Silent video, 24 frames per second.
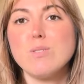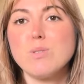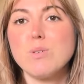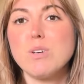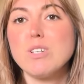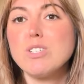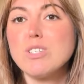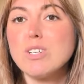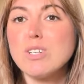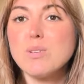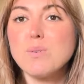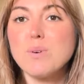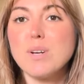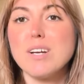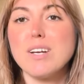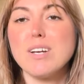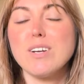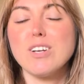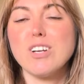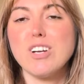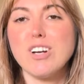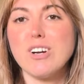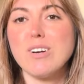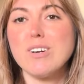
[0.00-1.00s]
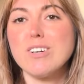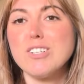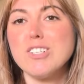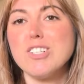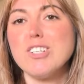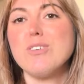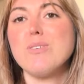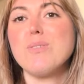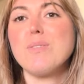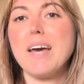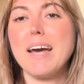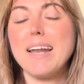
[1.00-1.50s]
So I just want to encourage
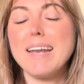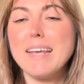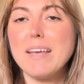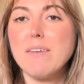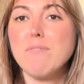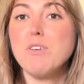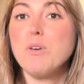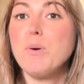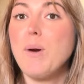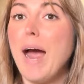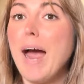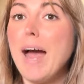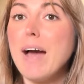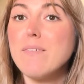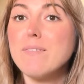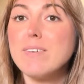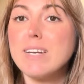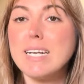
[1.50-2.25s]
you that if you have